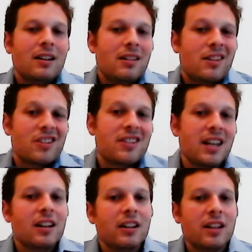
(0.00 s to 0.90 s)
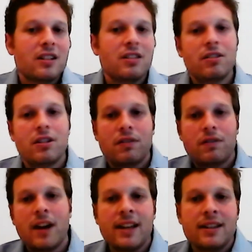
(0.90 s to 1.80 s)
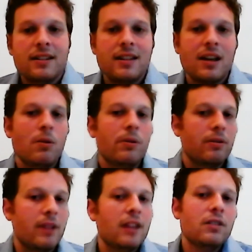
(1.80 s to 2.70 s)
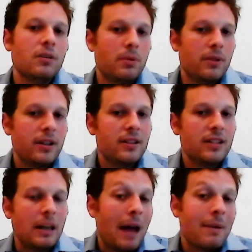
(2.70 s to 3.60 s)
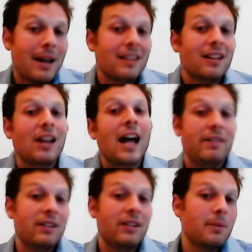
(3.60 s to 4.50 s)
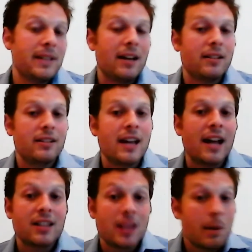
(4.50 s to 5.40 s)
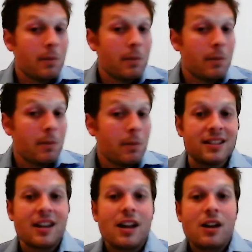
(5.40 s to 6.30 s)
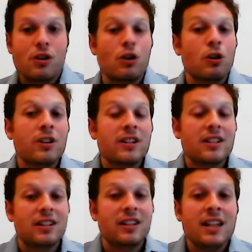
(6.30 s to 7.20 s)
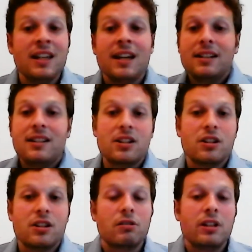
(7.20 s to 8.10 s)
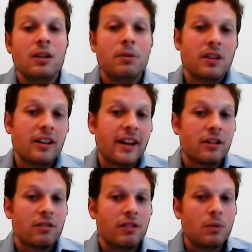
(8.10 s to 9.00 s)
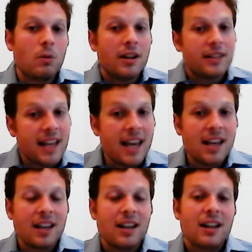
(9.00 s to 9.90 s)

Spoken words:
They're signaling to their friends they hold the right viewpoints. I mean, I think a lot of it comes down to that. Some of it, yes, they're earnestly disagreeing with the Glenn Greenwald take,